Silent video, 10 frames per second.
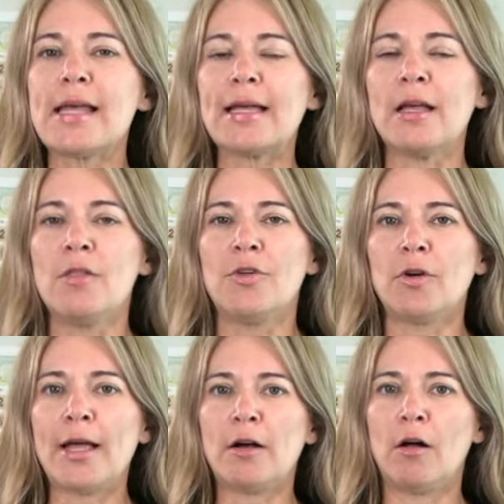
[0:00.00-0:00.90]
like
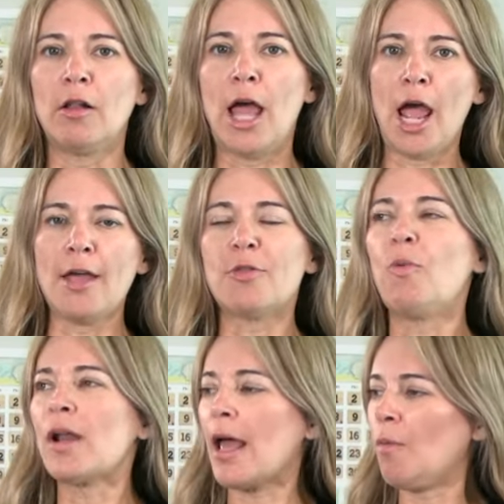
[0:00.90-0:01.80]
they're like all, hey, the
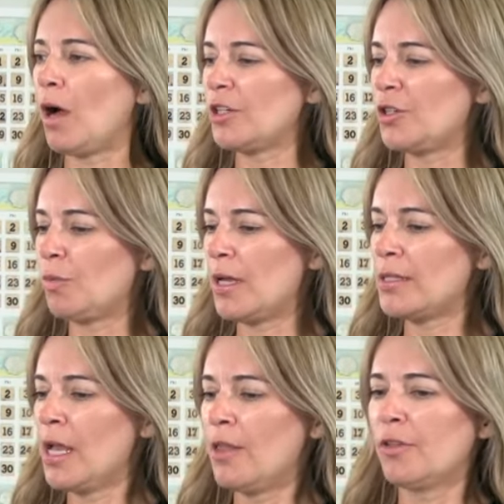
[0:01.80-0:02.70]
one I watched
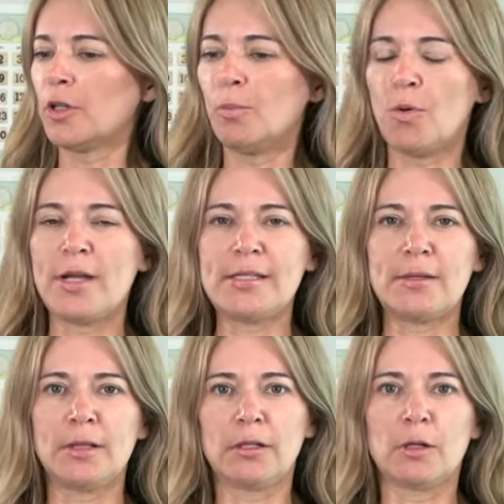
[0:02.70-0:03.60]
was the little boy,
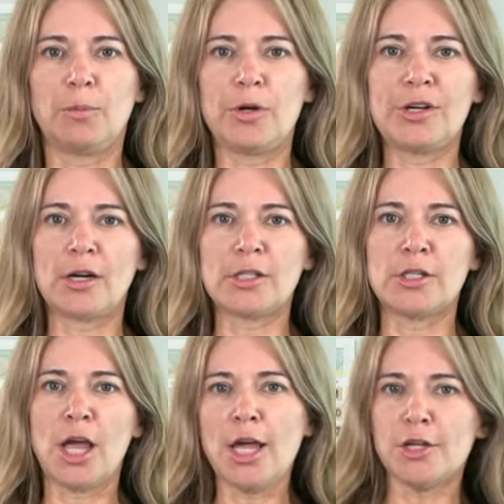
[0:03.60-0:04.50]
the little boy dog
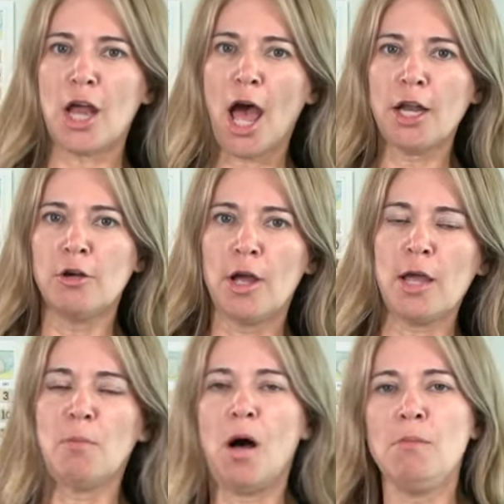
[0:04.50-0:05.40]
says, hey, dad,
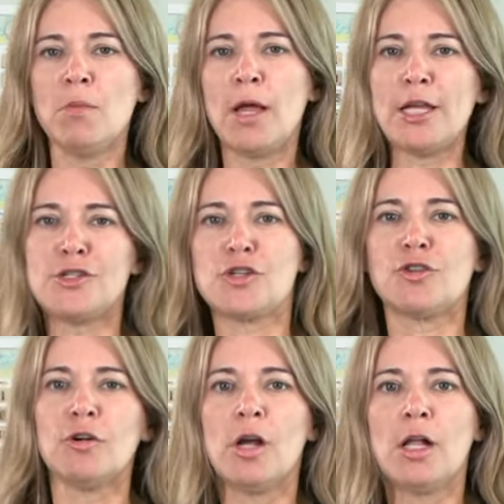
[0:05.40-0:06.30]
hey, mom, hey,
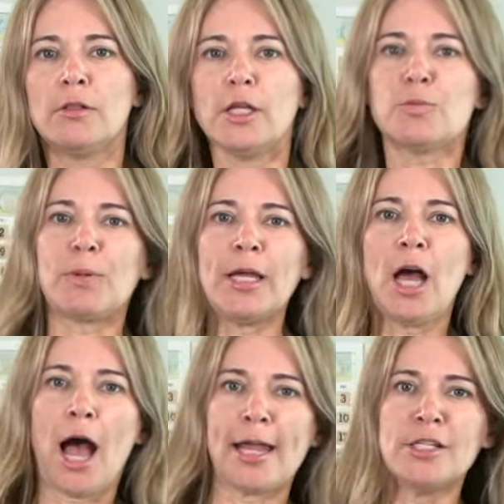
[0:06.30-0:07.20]
sister, let's
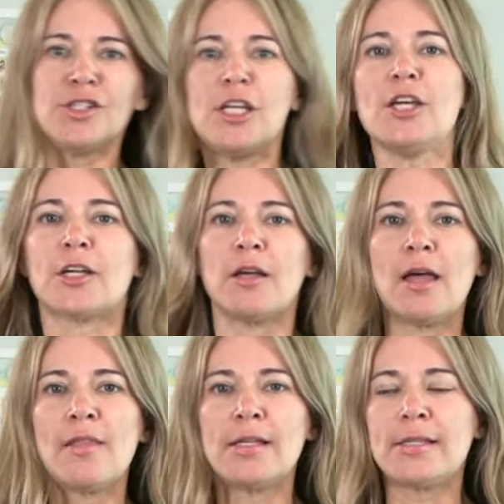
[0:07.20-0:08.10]
play hide and seek.
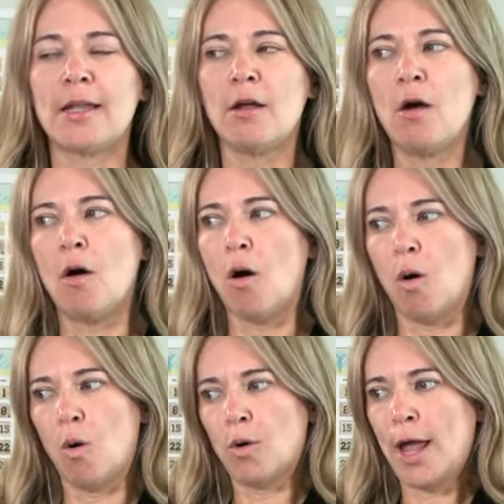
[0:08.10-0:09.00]
And they said,
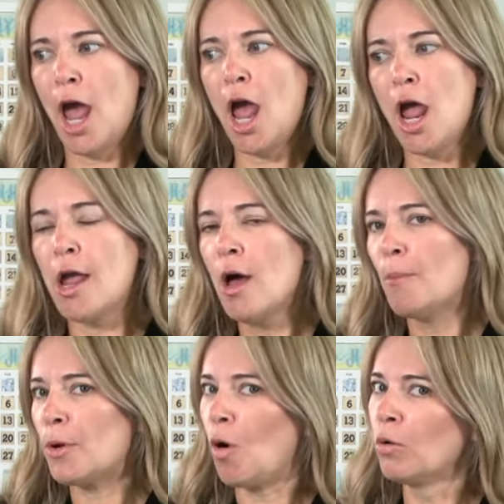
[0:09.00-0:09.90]
okay,
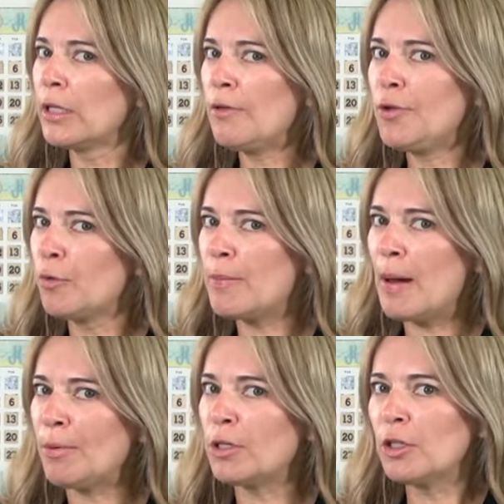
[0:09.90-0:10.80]
but only if you
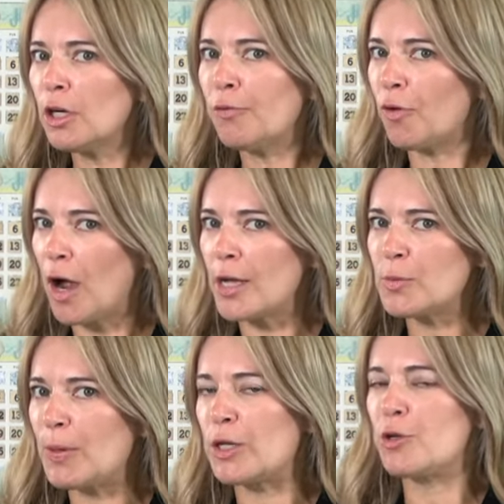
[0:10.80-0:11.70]
remember to look for
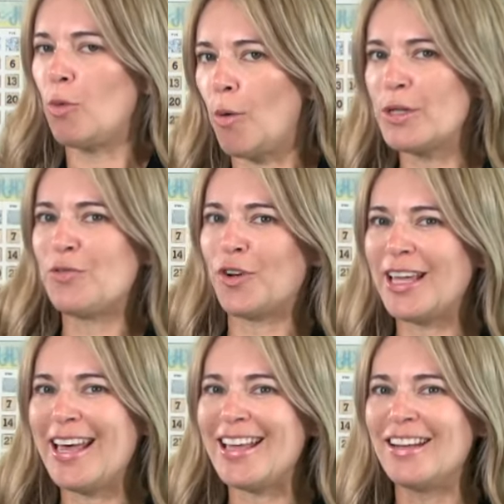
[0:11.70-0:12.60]
us because you always
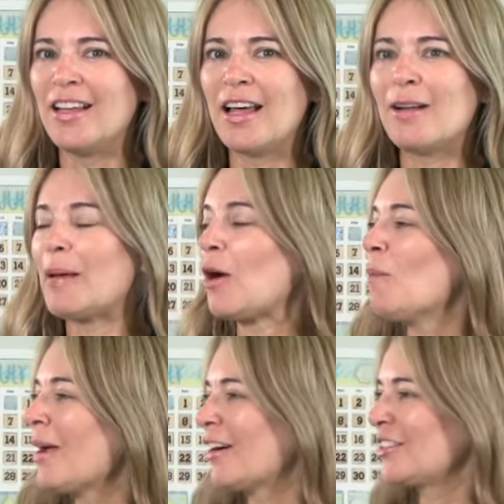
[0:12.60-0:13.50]
forget. I'm like, oh
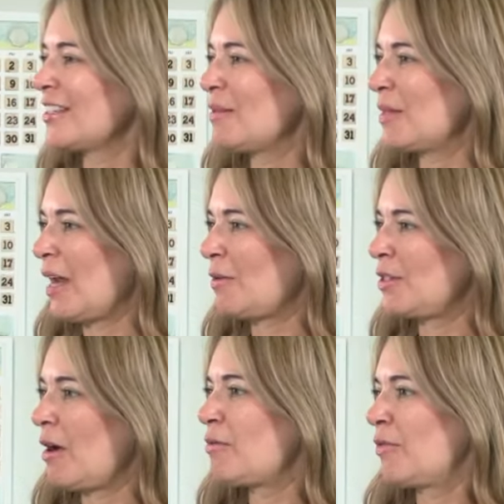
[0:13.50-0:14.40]
my gosh, that's something I would
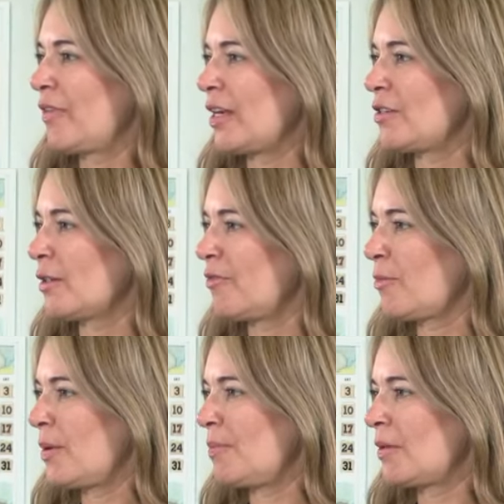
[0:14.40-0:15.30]
do. I would forget to look
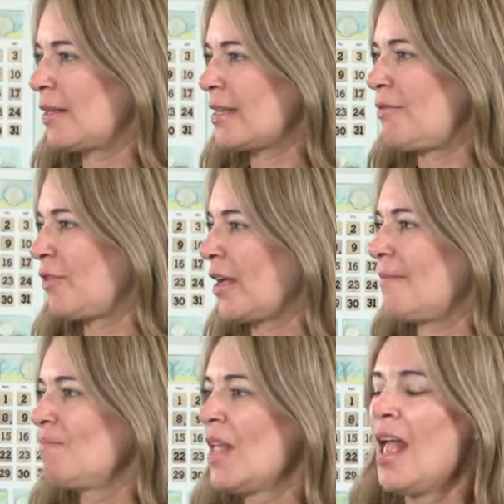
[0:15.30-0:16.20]
for people because I forget.